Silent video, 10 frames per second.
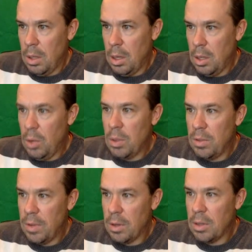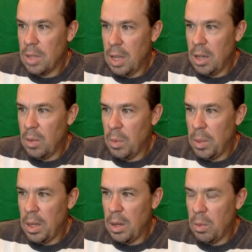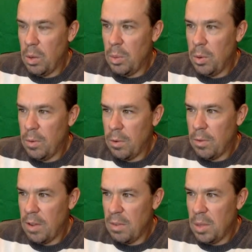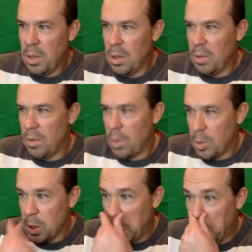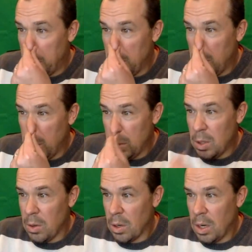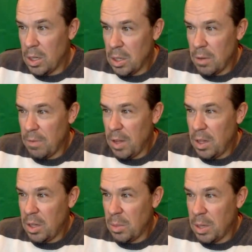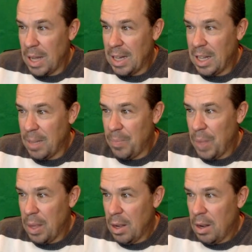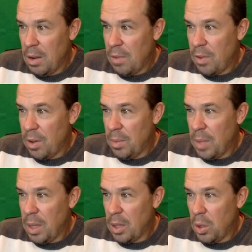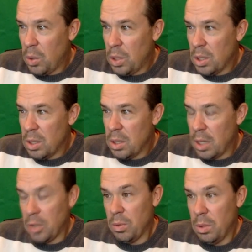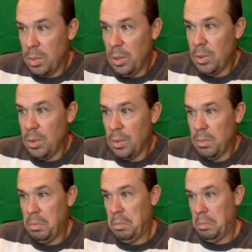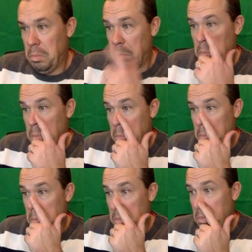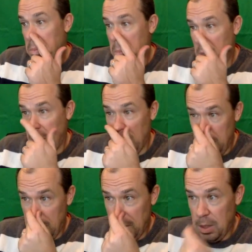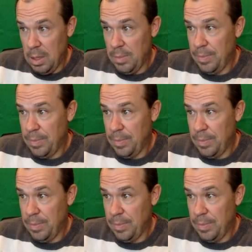U.S. figure skating will pay out $1.45 million to former skater who accused the organization of failing to protect him from a coach's sexual abuse. Not good. Yeah.